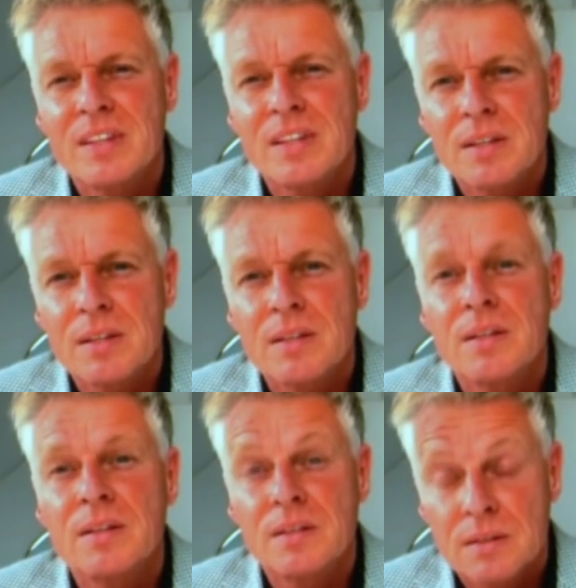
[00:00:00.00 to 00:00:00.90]

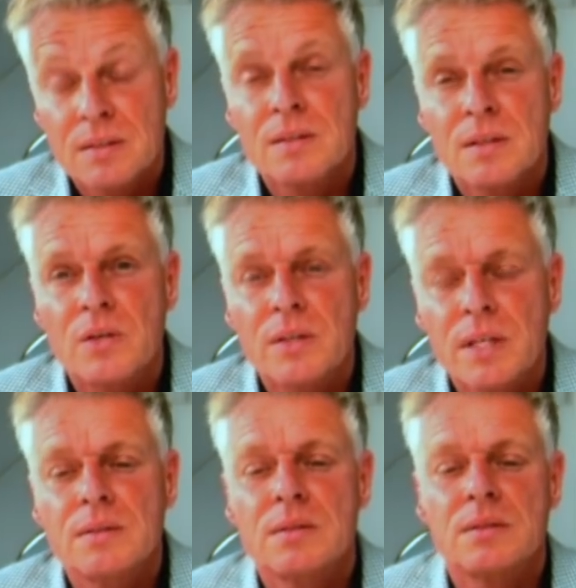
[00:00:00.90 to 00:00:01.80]

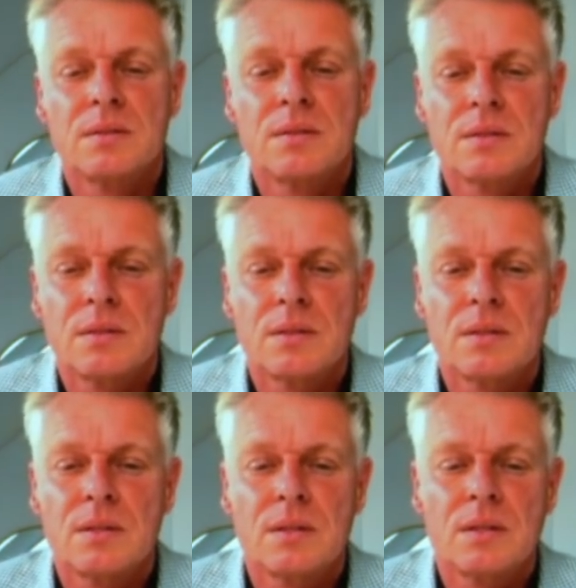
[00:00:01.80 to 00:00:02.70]

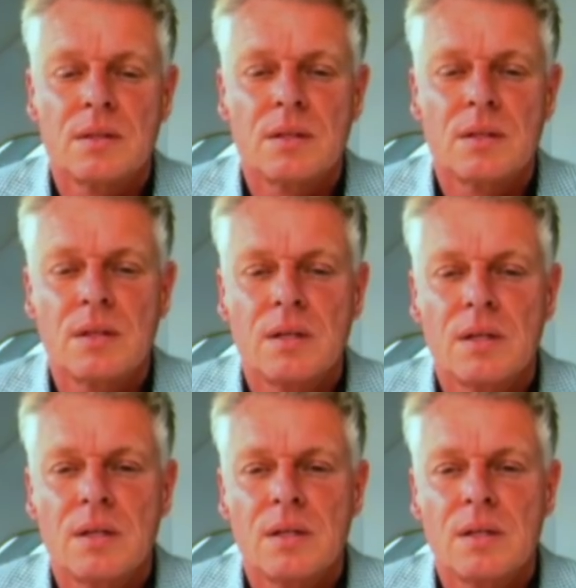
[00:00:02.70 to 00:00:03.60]

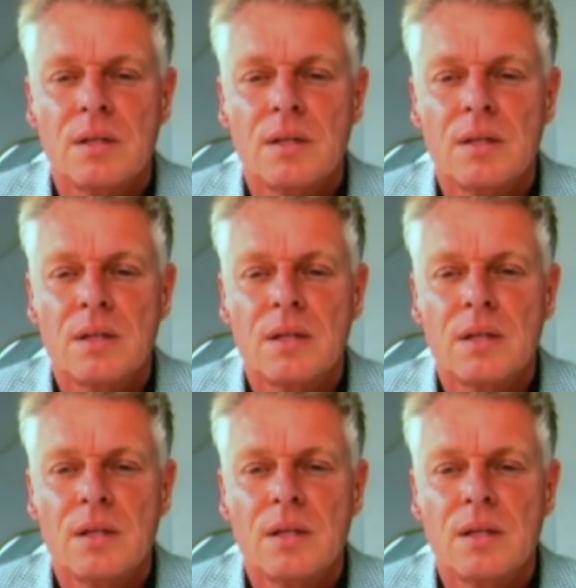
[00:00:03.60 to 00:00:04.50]

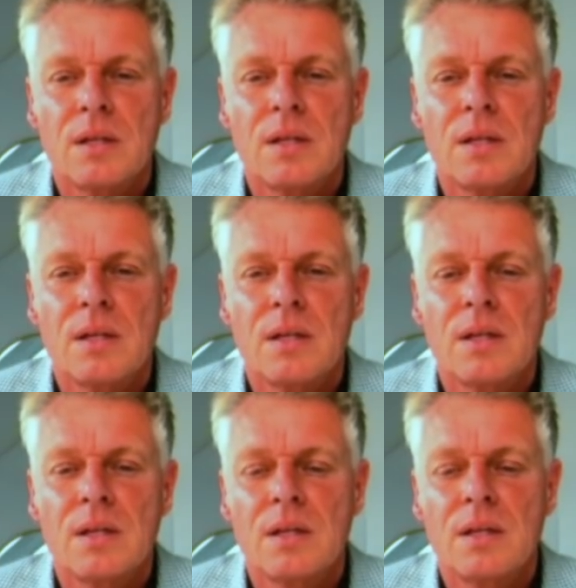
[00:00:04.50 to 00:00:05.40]

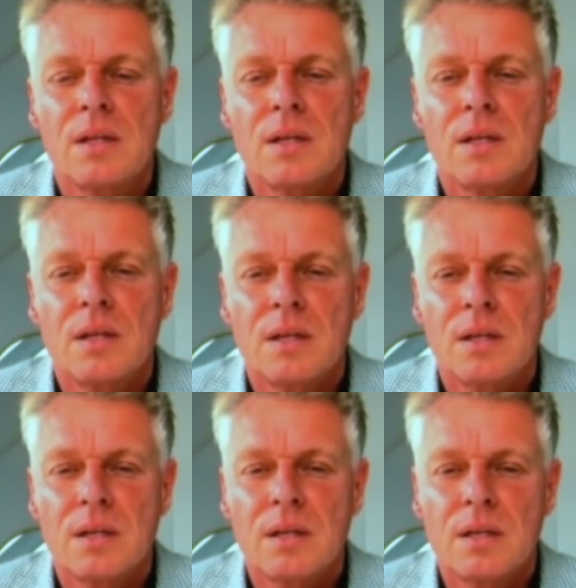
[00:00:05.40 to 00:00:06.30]

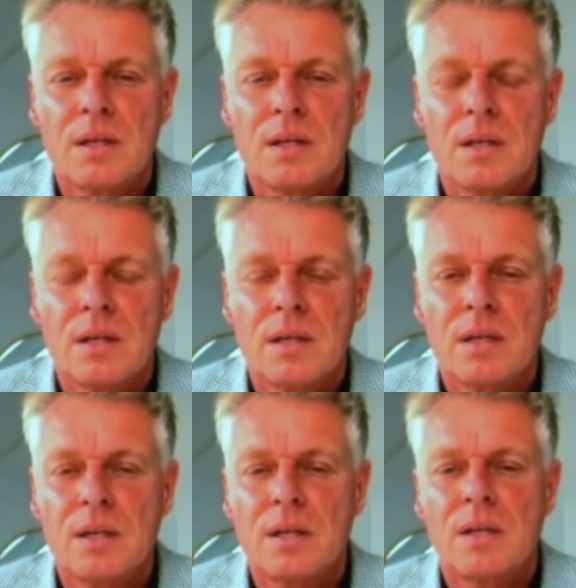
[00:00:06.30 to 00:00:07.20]

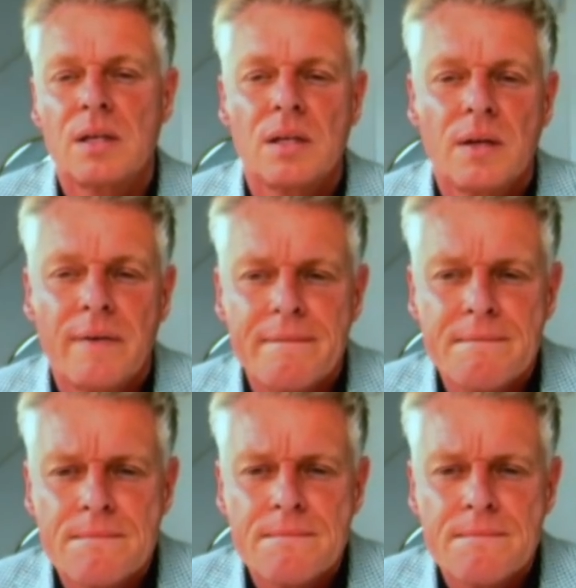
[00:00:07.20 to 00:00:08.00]
No words are spoken by the person on screen.